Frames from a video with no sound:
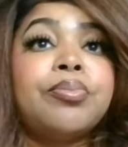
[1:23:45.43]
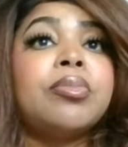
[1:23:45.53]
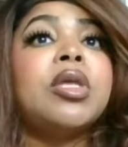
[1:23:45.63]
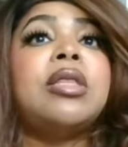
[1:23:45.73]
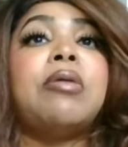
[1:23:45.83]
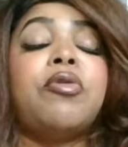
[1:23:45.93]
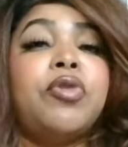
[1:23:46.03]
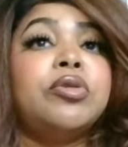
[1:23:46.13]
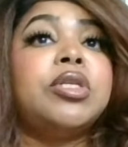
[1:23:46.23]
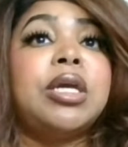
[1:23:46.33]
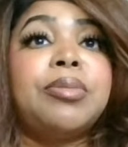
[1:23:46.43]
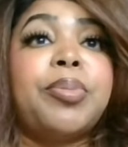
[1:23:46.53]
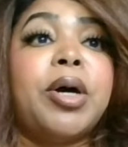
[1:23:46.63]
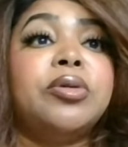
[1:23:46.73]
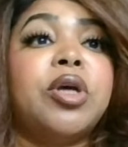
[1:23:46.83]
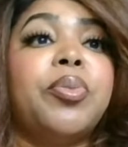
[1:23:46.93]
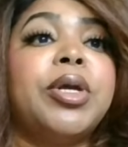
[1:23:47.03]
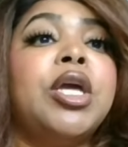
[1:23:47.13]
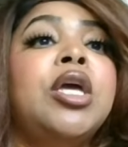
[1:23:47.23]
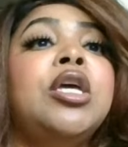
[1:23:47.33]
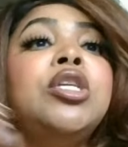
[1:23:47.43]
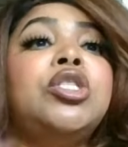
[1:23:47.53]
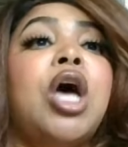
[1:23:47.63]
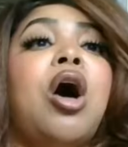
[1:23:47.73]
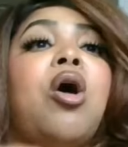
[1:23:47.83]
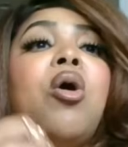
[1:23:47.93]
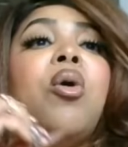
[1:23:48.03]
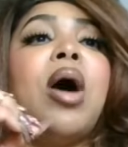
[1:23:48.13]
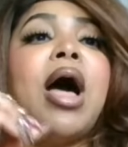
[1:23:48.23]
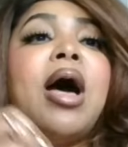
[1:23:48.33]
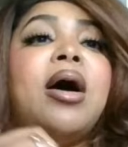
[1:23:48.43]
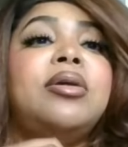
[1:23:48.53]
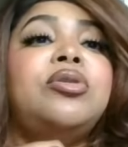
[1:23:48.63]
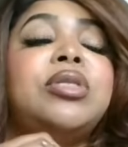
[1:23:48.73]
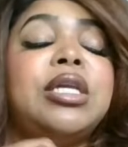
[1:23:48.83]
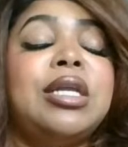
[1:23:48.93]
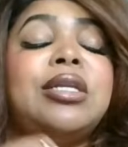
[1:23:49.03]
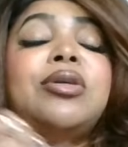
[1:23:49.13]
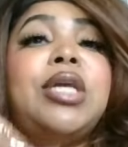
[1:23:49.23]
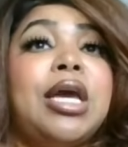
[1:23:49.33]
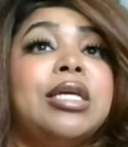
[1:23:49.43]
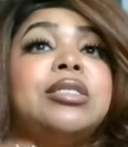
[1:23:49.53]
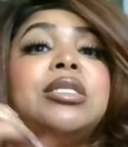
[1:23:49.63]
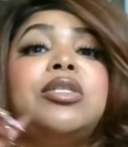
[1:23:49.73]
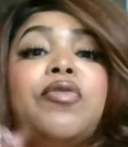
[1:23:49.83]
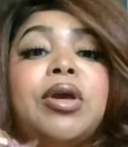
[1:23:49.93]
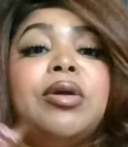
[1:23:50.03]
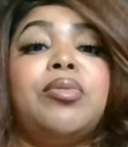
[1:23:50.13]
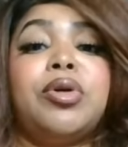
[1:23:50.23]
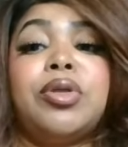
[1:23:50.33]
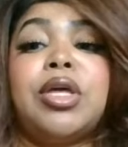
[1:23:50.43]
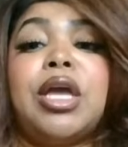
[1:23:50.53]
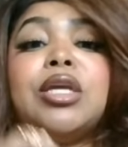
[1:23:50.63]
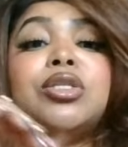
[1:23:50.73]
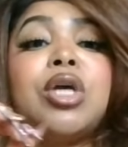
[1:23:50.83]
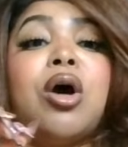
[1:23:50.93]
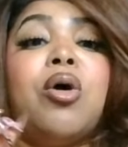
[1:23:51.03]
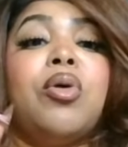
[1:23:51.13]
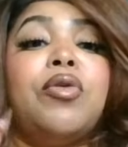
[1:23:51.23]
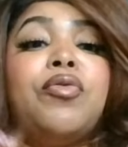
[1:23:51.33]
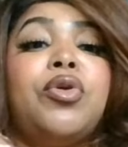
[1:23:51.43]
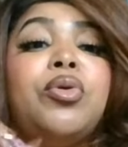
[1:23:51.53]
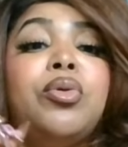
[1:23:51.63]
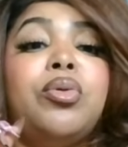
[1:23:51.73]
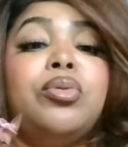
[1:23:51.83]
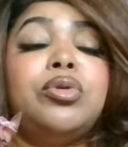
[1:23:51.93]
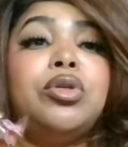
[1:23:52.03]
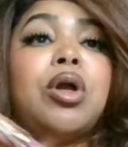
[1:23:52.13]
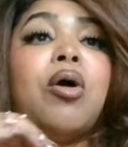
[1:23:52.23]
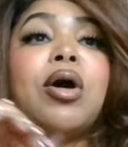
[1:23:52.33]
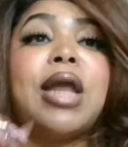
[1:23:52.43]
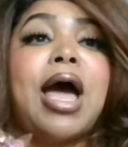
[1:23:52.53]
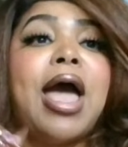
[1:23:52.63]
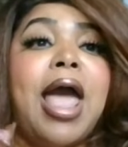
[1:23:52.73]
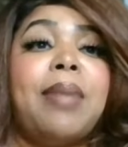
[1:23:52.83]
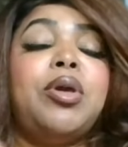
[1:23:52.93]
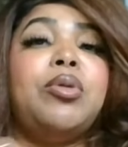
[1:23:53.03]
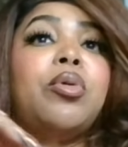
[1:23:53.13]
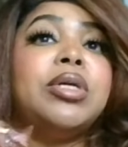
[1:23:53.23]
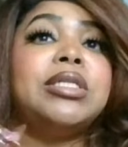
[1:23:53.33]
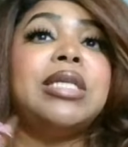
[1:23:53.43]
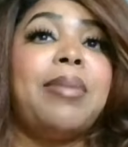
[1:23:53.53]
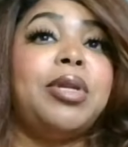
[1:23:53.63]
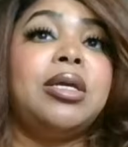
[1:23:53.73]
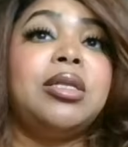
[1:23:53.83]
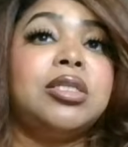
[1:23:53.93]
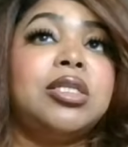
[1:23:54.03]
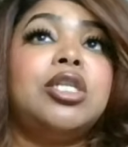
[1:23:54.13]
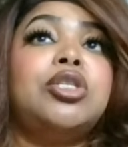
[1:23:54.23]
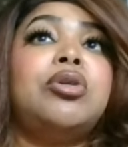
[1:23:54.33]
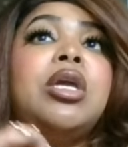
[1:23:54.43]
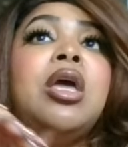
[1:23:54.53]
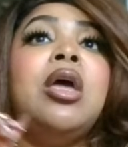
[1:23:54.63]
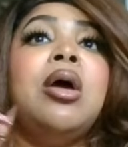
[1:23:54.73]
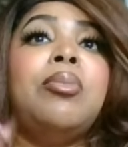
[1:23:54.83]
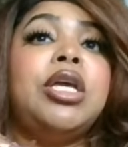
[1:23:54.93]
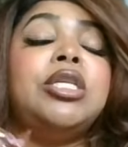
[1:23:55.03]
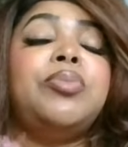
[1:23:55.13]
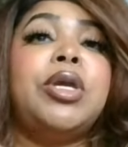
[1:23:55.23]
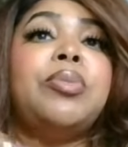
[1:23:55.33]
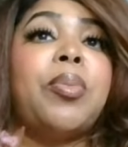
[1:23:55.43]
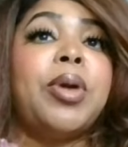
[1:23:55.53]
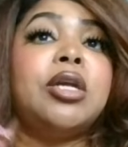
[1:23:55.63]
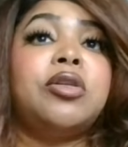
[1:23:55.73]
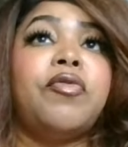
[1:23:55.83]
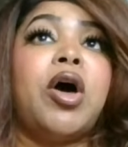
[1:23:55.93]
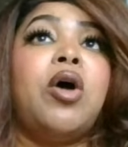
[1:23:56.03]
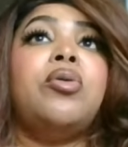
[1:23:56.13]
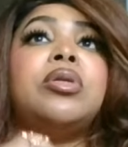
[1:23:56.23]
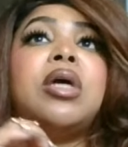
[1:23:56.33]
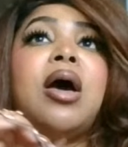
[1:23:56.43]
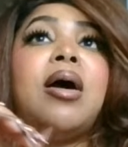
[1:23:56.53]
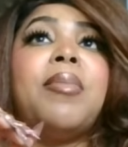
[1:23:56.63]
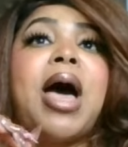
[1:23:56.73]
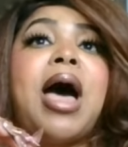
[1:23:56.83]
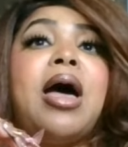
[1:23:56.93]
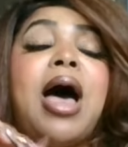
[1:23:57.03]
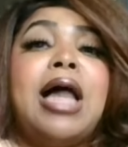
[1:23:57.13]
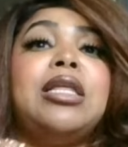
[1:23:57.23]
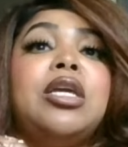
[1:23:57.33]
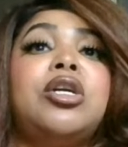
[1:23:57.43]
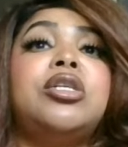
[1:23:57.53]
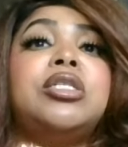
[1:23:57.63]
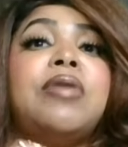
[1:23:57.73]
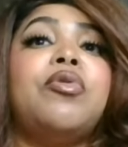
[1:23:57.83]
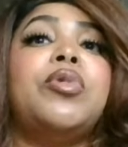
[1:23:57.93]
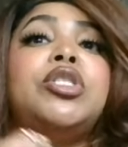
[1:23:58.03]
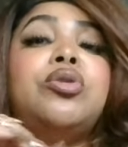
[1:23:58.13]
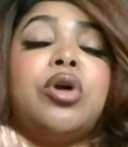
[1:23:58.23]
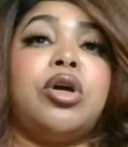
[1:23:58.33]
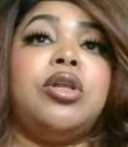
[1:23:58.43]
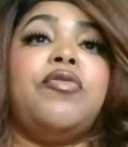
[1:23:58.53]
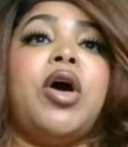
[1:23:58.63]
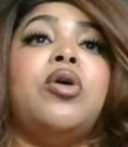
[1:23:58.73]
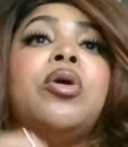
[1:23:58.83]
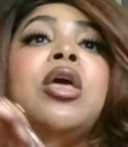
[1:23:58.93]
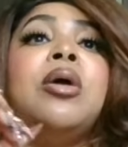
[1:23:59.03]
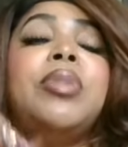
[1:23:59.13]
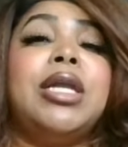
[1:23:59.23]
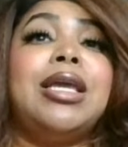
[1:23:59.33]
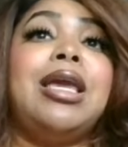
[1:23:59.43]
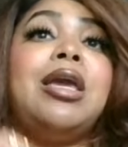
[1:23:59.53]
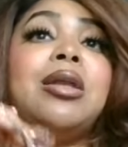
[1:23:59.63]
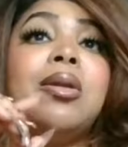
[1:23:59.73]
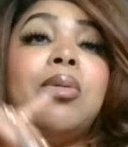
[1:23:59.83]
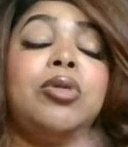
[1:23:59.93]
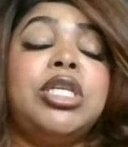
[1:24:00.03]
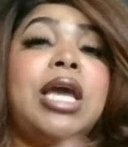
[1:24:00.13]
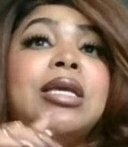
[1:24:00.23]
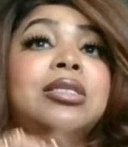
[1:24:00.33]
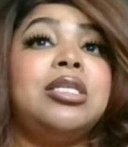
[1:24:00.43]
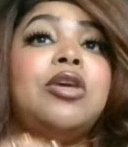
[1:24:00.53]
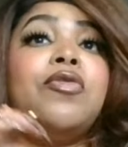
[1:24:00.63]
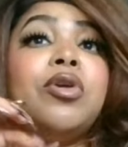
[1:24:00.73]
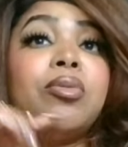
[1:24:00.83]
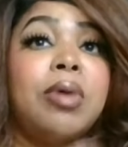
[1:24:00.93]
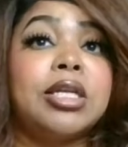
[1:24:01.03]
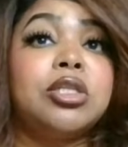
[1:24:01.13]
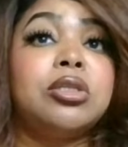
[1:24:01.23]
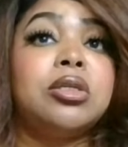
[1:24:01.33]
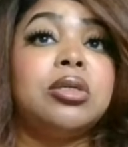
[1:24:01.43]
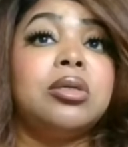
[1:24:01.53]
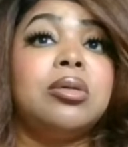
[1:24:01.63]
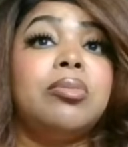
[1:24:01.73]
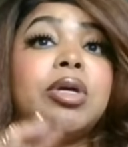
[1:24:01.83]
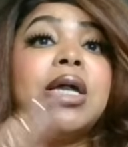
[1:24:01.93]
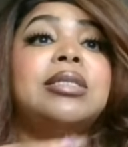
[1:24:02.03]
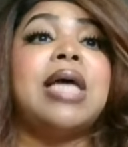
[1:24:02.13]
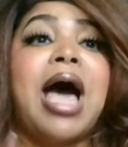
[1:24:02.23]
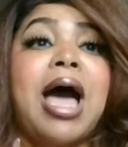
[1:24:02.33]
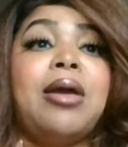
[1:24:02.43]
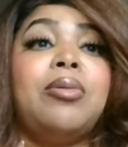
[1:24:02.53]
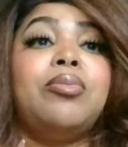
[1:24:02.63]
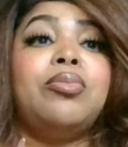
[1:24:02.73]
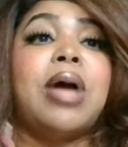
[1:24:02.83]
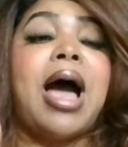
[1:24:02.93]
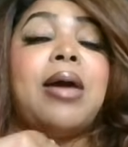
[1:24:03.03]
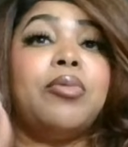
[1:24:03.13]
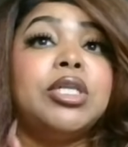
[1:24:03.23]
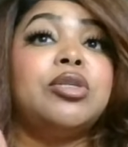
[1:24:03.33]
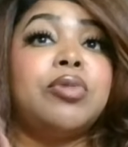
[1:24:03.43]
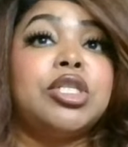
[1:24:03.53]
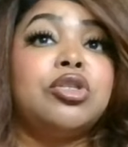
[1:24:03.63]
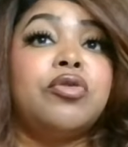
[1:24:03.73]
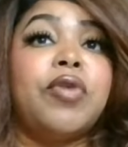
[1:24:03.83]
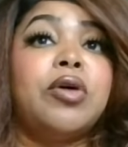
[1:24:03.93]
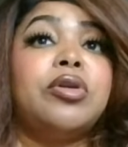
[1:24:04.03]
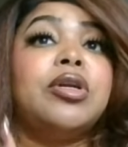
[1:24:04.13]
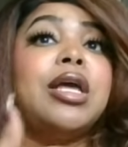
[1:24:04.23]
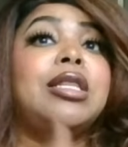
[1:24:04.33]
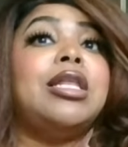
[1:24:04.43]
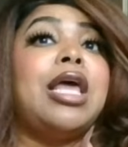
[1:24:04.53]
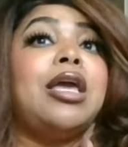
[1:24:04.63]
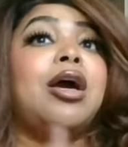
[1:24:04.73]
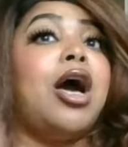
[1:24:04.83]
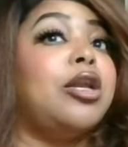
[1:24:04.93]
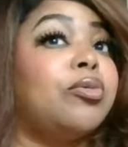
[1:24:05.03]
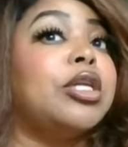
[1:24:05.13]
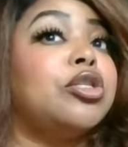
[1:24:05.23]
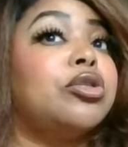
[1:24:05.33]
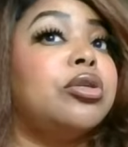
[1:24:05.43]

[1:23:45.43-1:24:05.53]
They refuse to keep the polls open. So you say that? Yes, it's a very real thing. So if you are not happy with what's happening in this country, please be prepared to vote. I highly encourage everyone to early vote. But again, check and see if you're registered, because I was a registered voter and then they unregistered